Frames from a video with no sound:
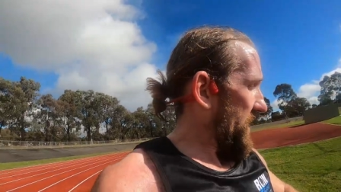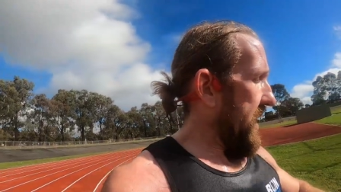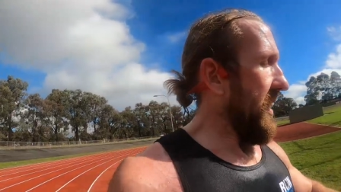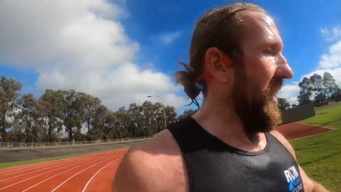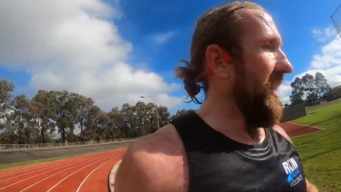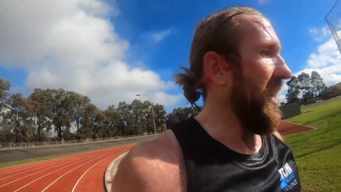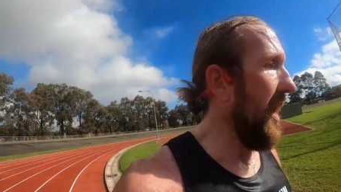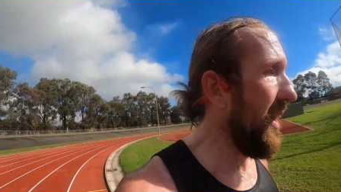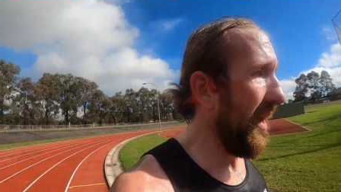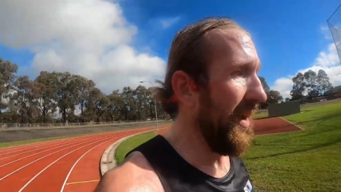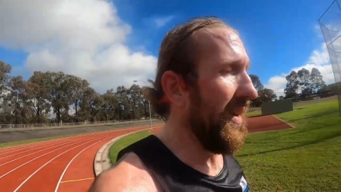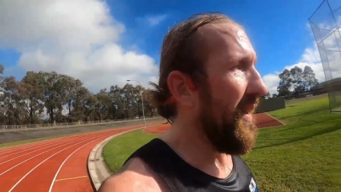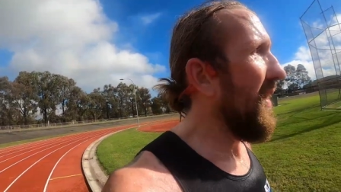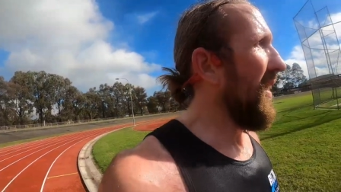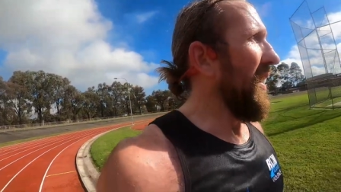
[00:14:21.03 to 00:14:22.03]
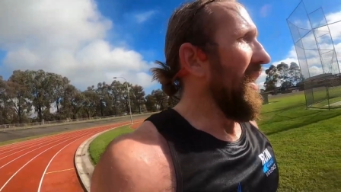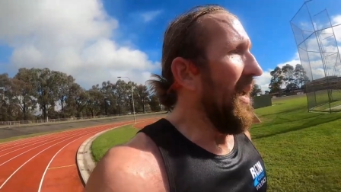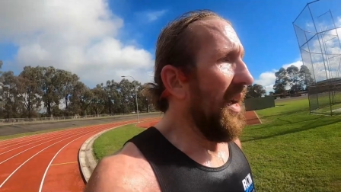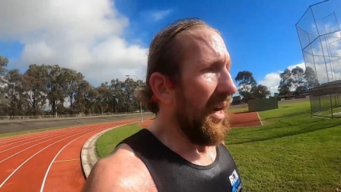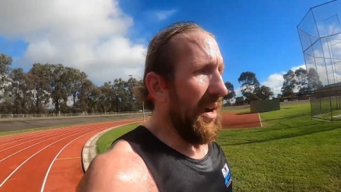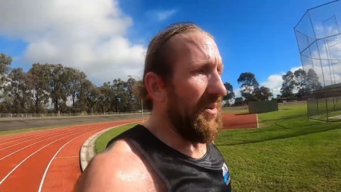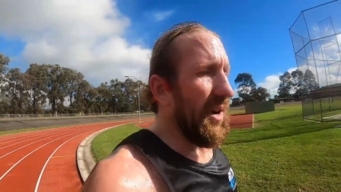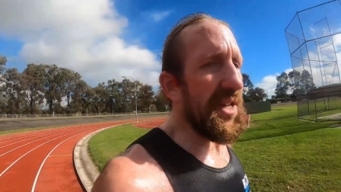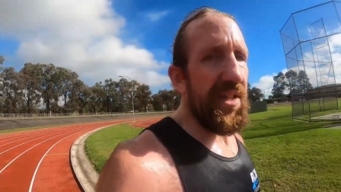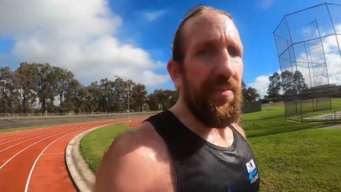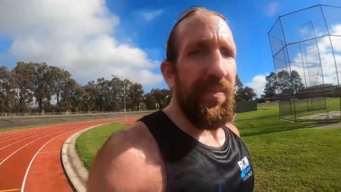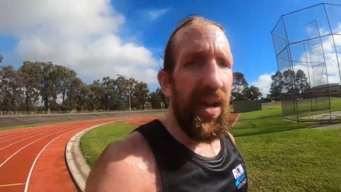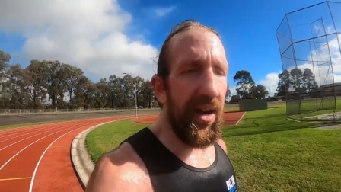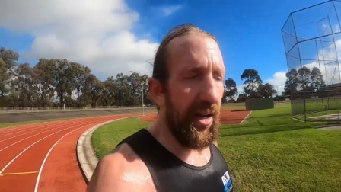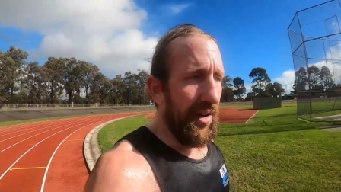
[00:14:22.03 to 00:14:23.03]
I was
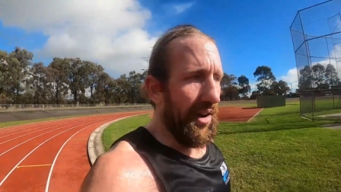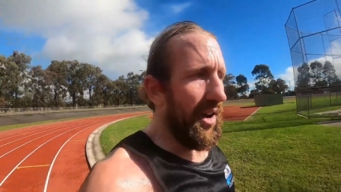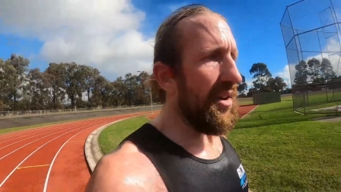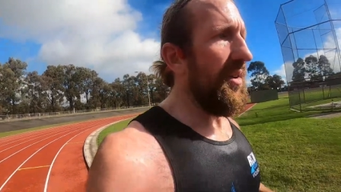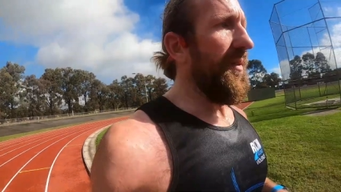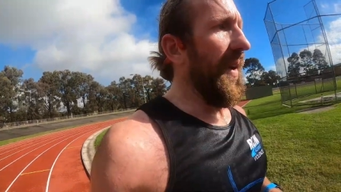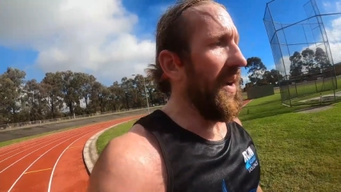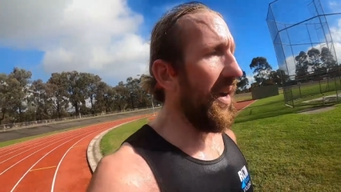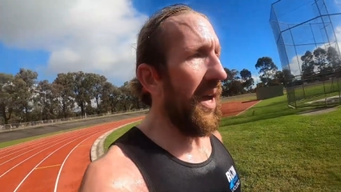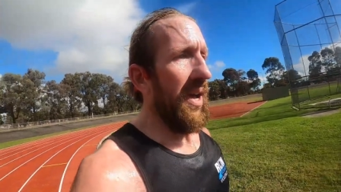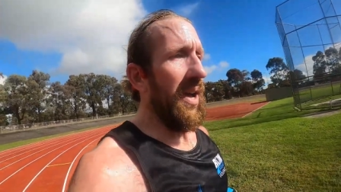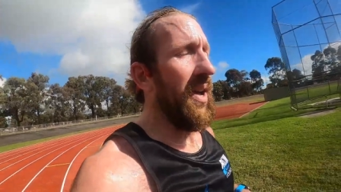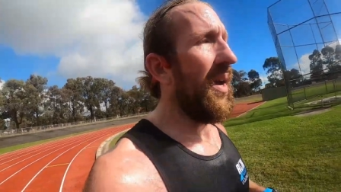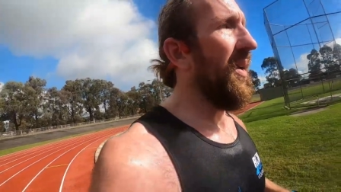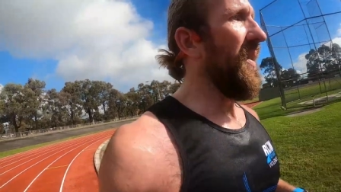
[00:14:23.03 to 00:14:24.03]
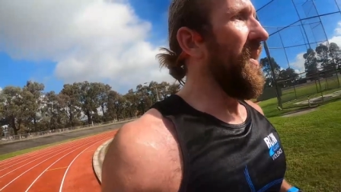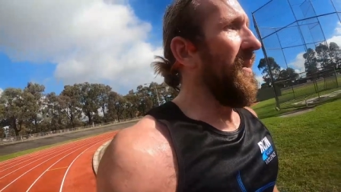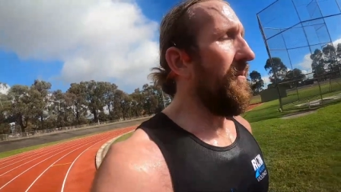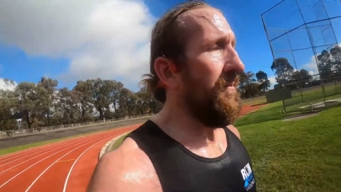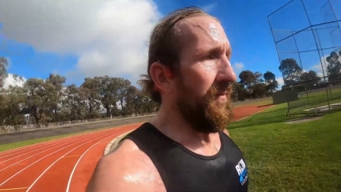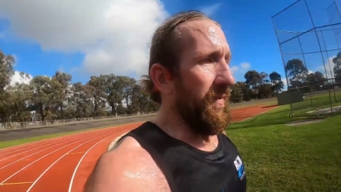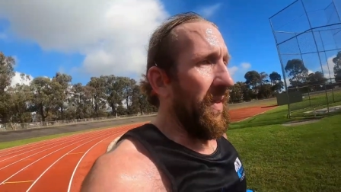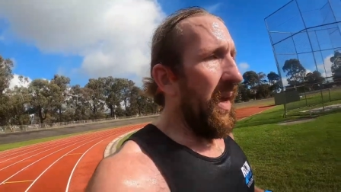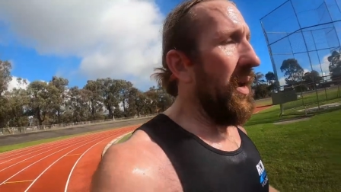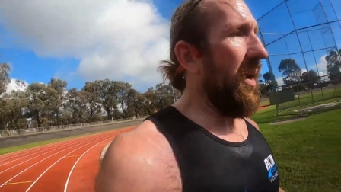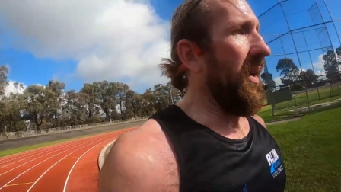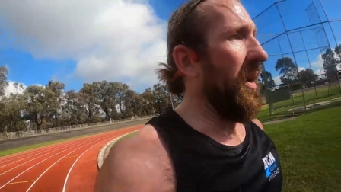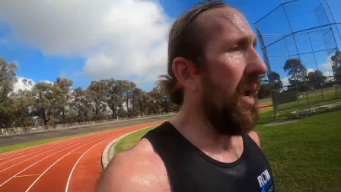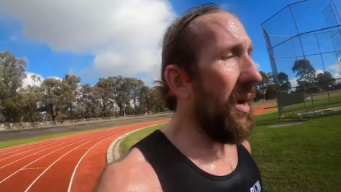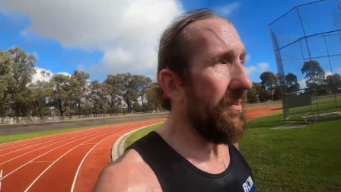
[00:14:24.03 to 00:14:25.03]
a minute over.
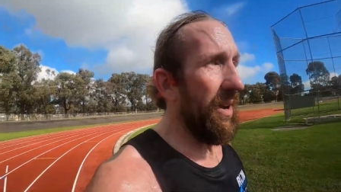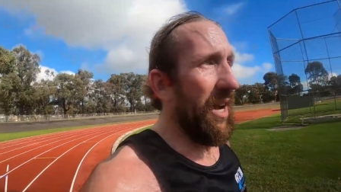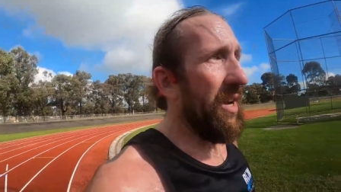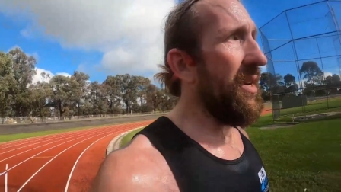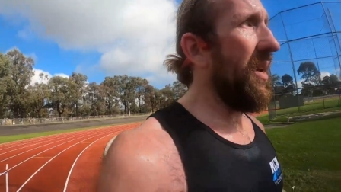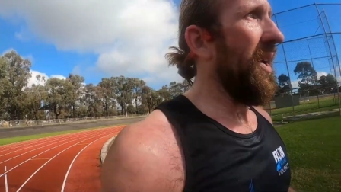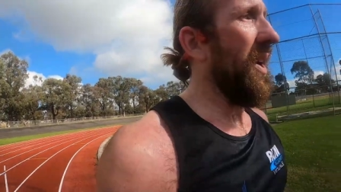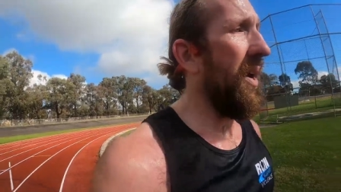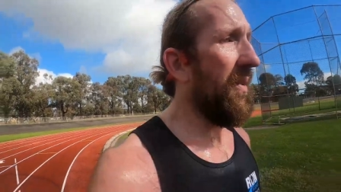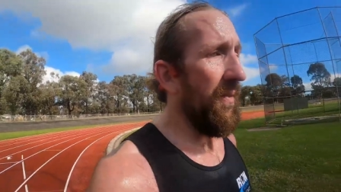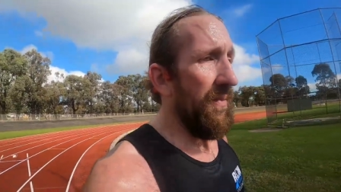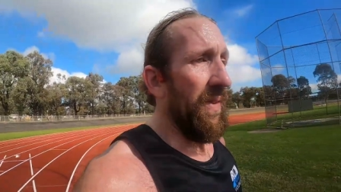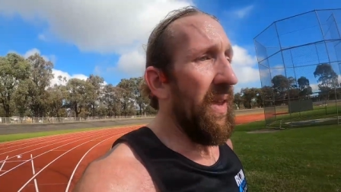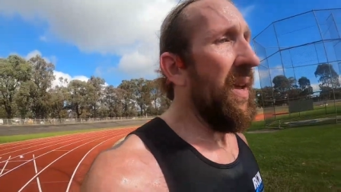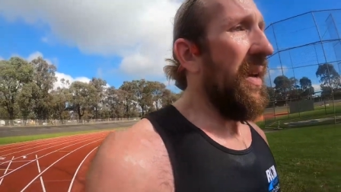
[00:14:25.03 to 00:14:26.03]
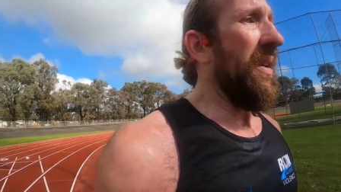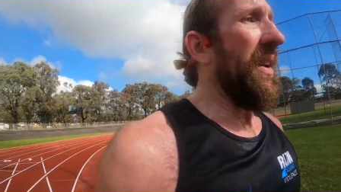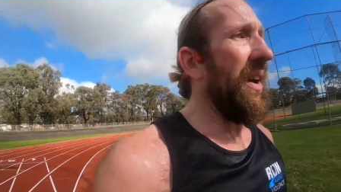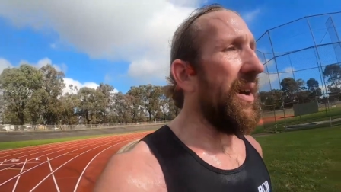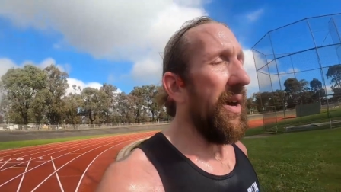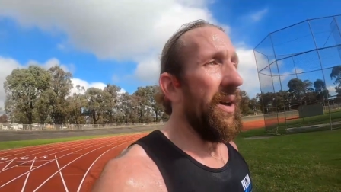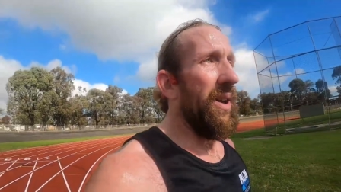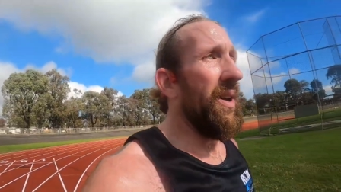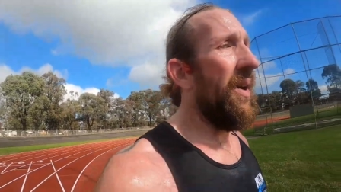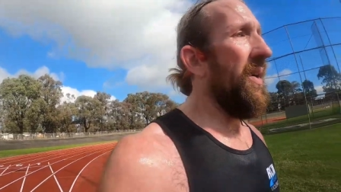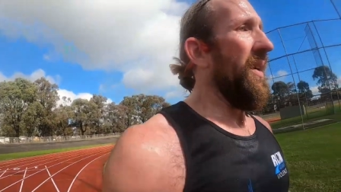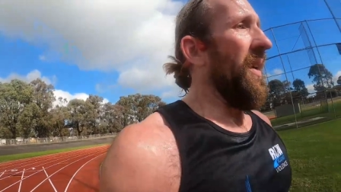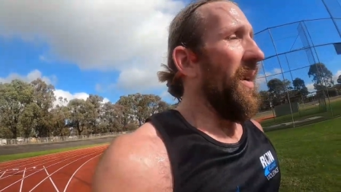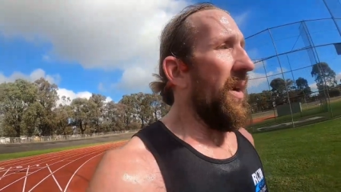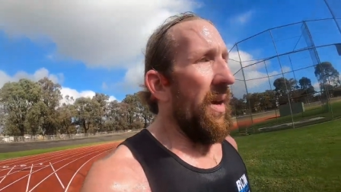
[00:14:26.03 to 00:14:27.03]
I mean, yeah,
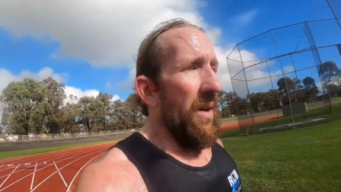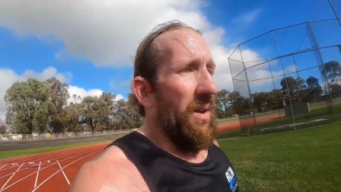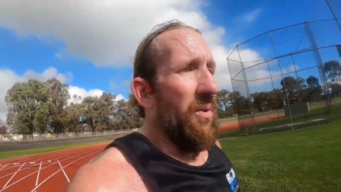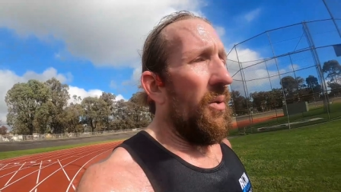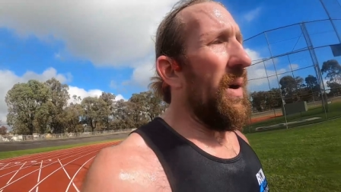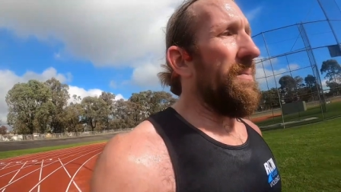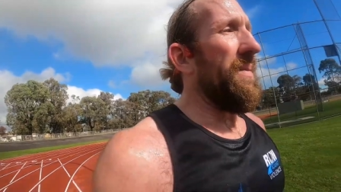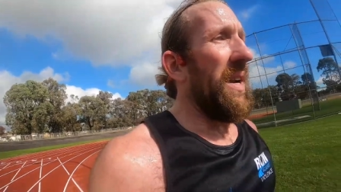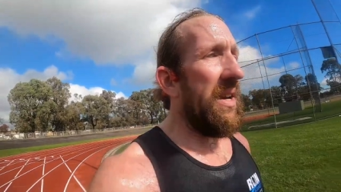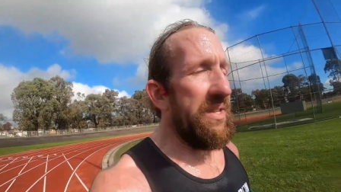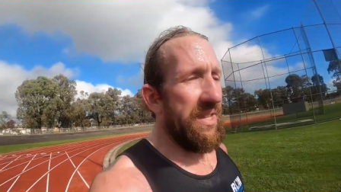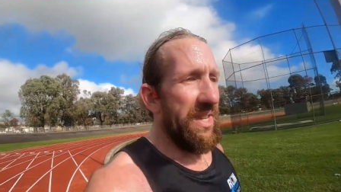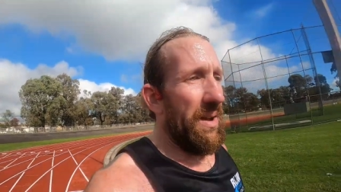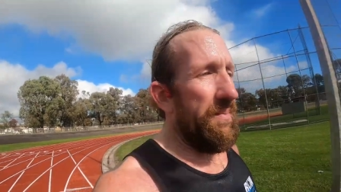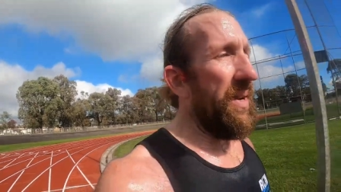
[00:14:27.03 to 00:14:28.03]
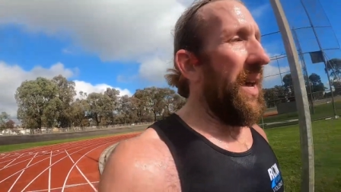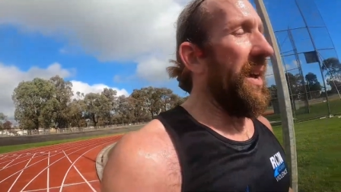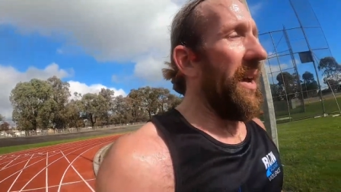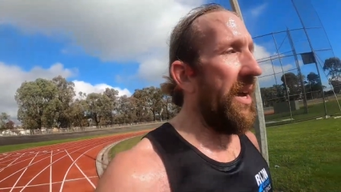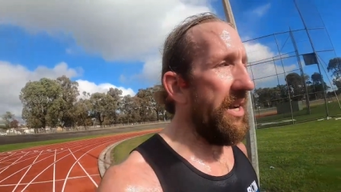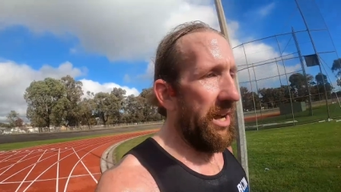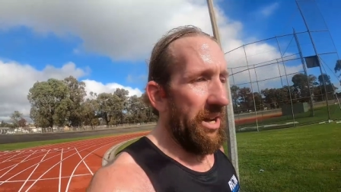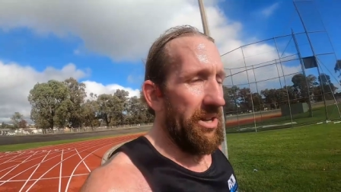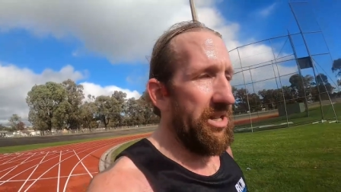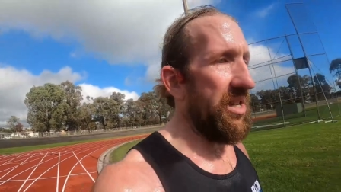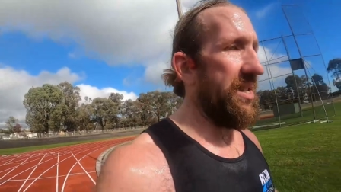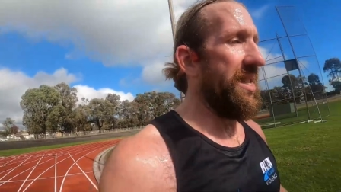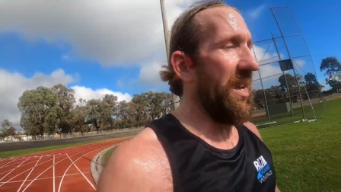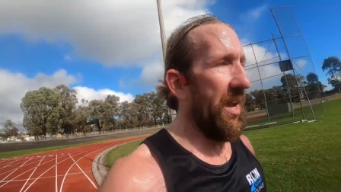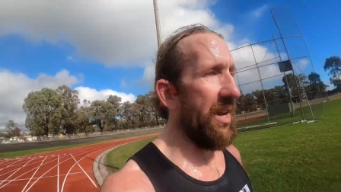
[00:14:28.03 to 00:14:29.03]
1 minute something ahead, I
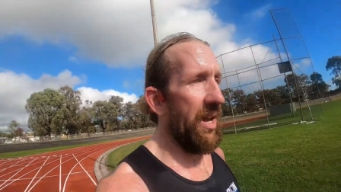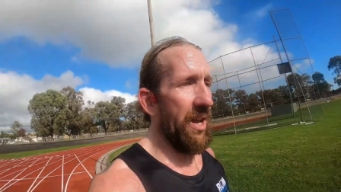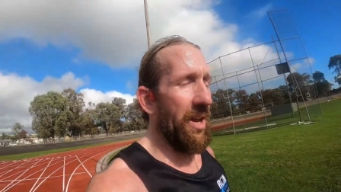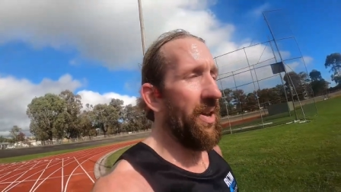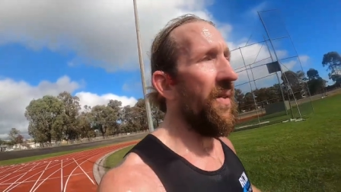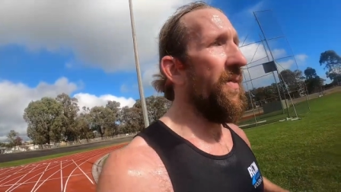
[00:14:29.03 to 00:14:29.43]
should say.